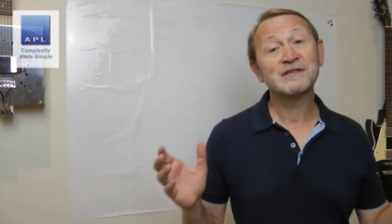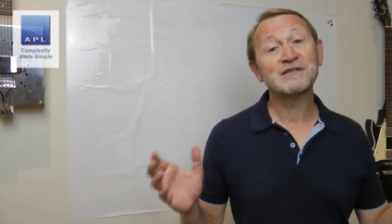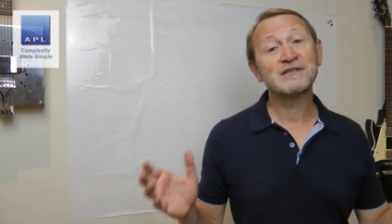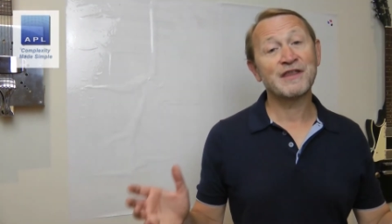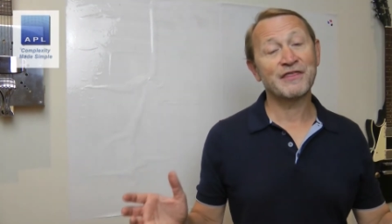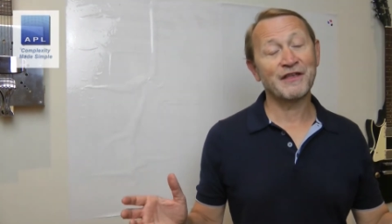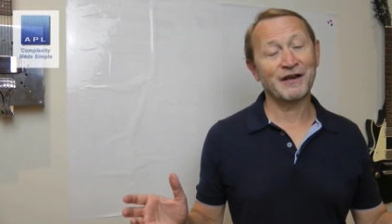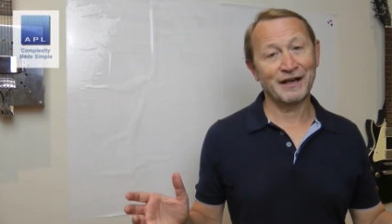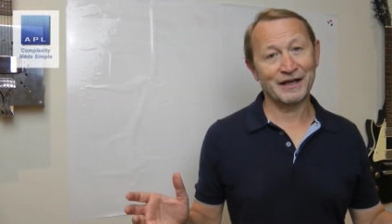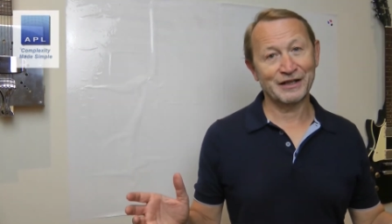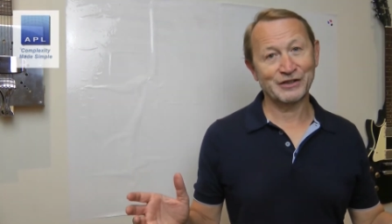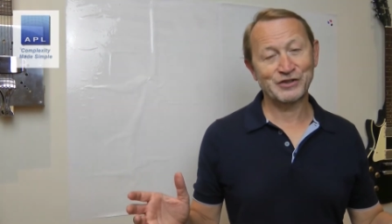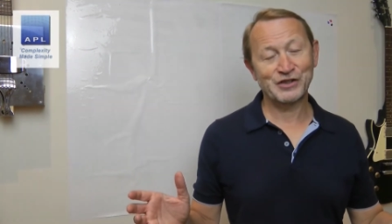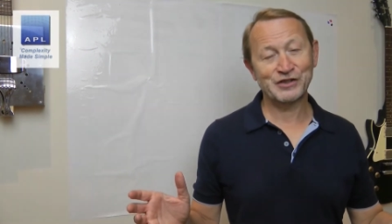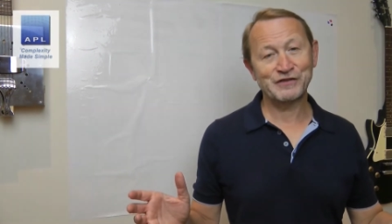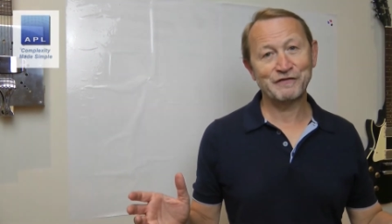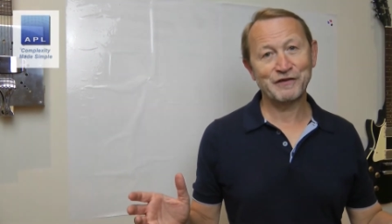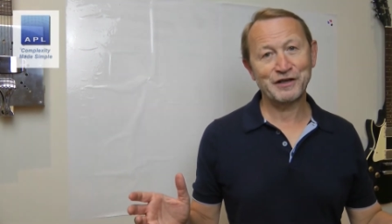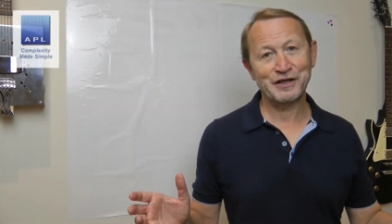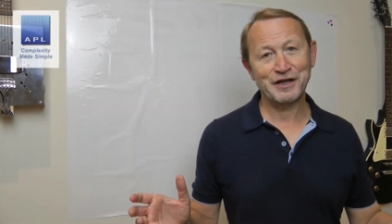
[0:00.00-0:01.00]
to the
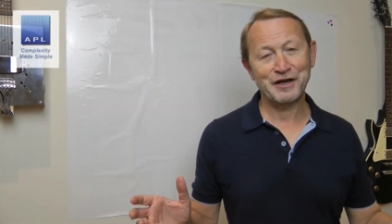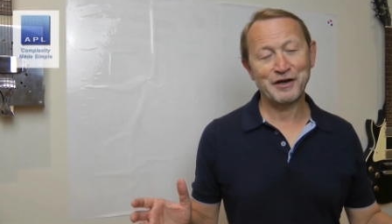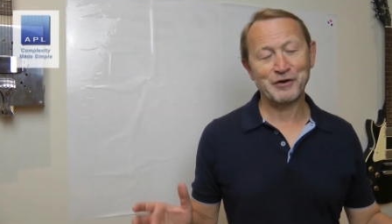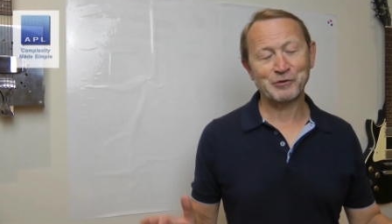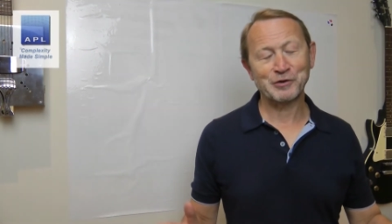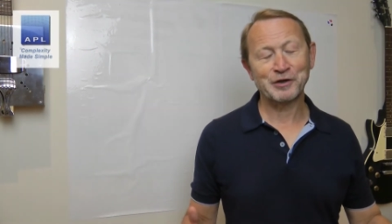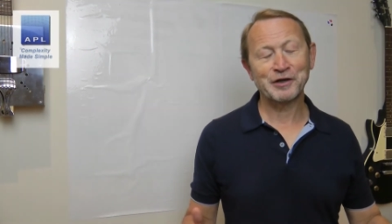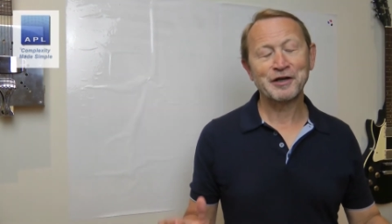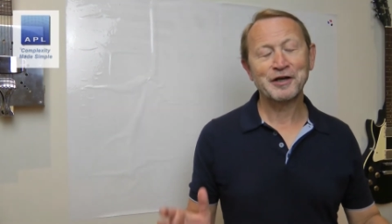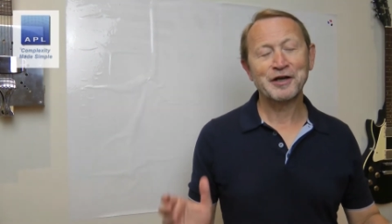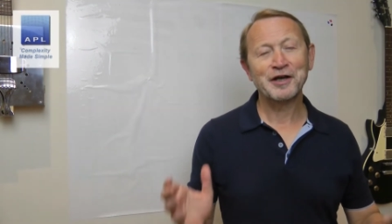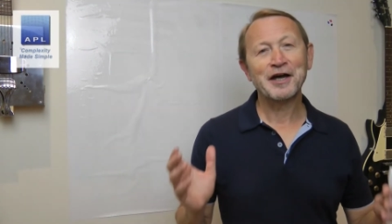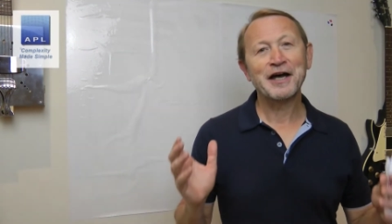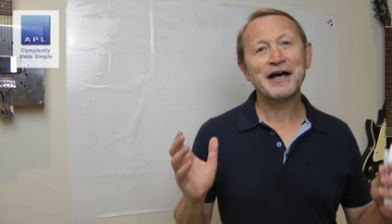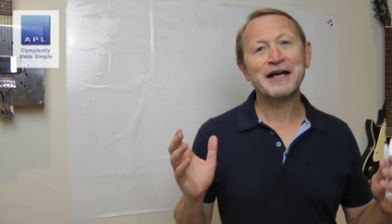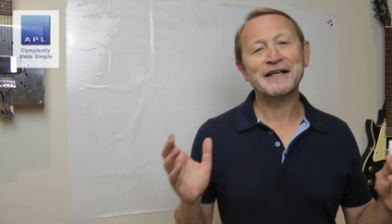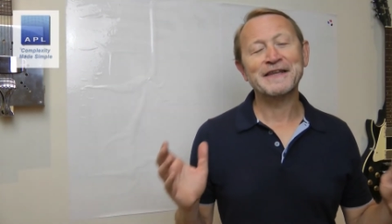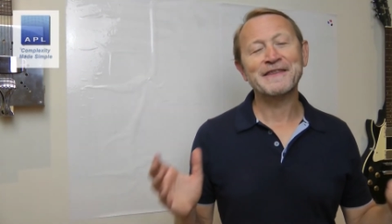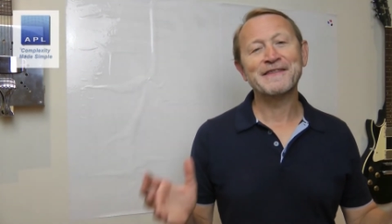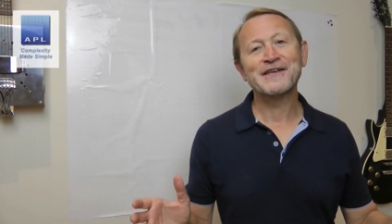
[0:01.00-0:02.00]
latest video
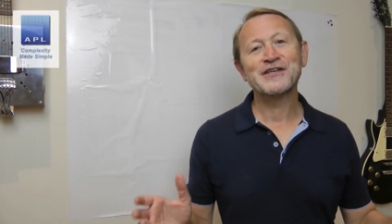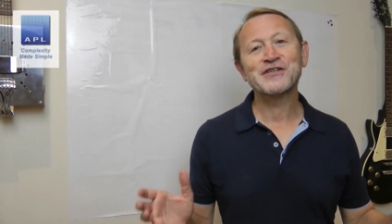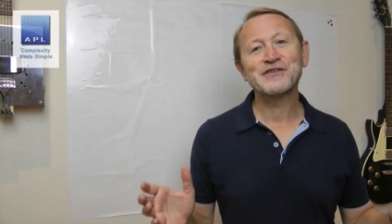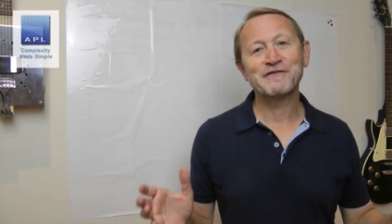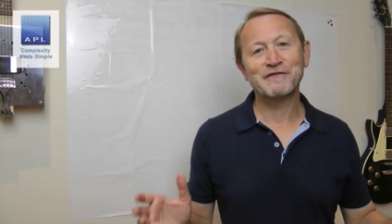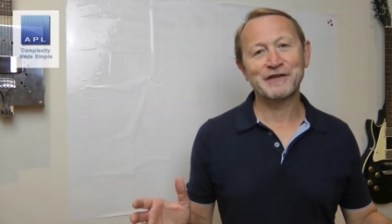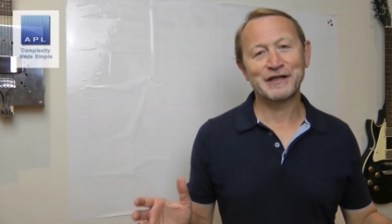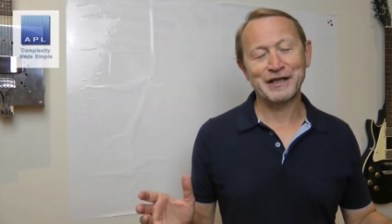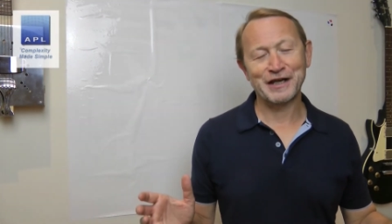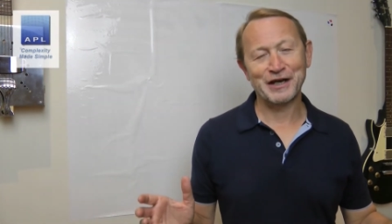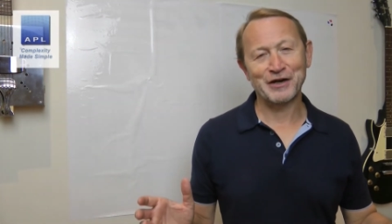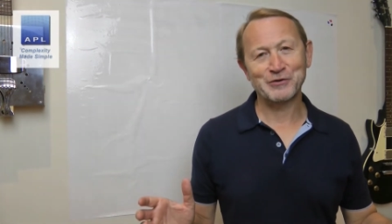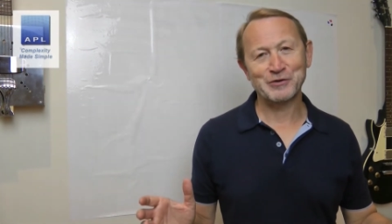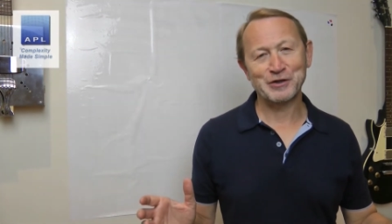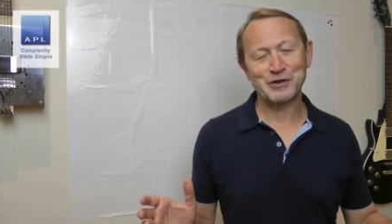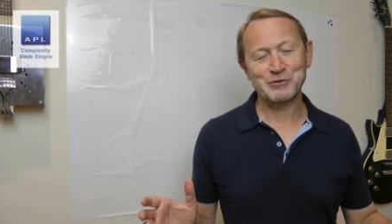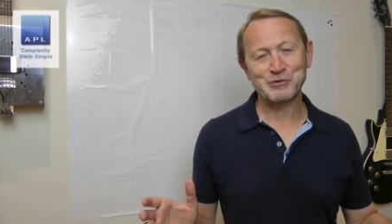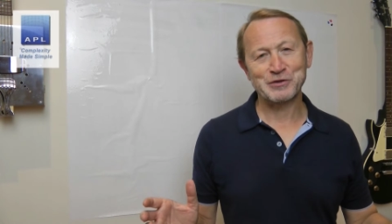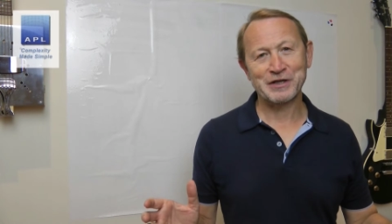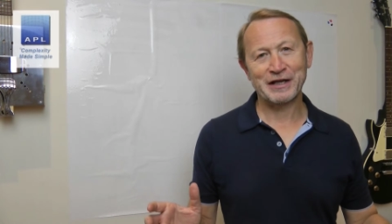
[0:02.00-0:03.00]
and in this video
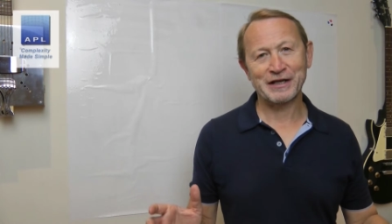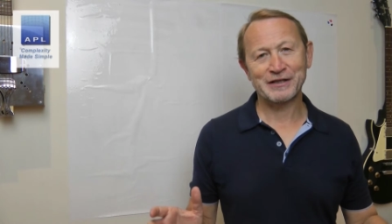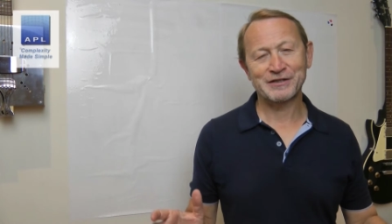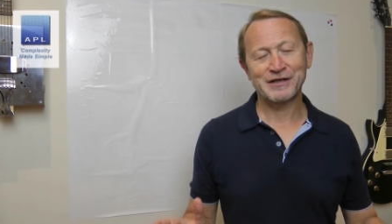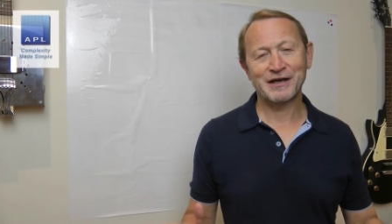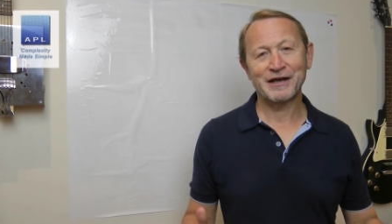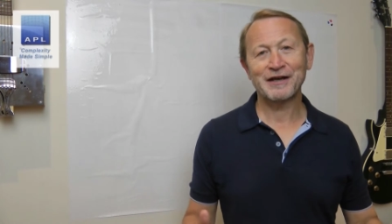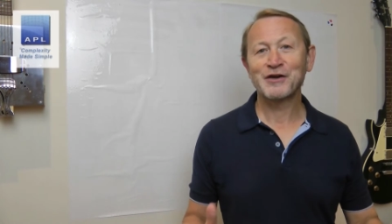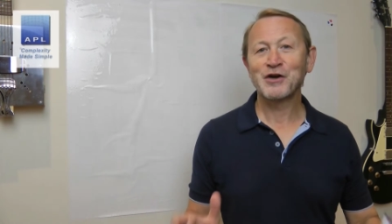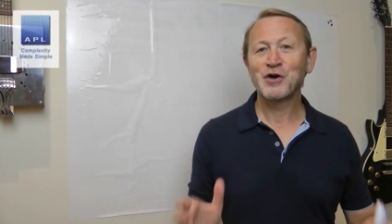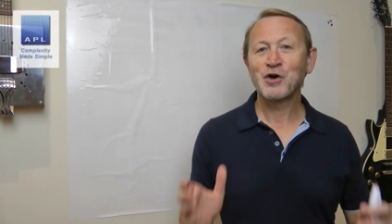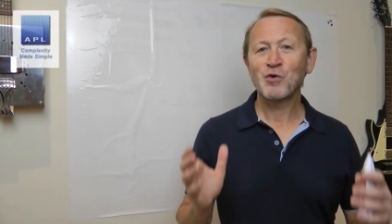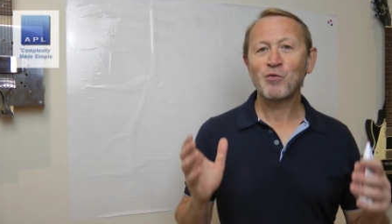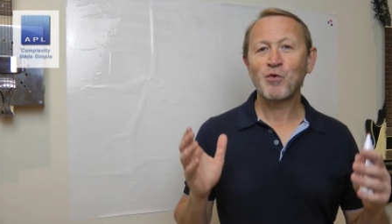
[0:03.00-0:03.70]
newsletter